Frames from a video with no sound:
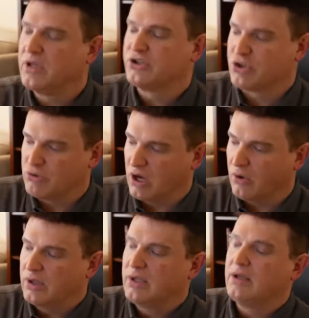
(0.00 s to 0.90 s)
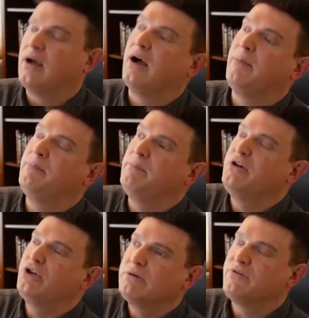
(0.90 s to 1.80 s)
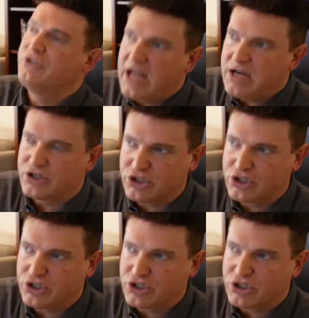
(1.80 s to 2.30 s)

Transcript: So no. But in terms of changes,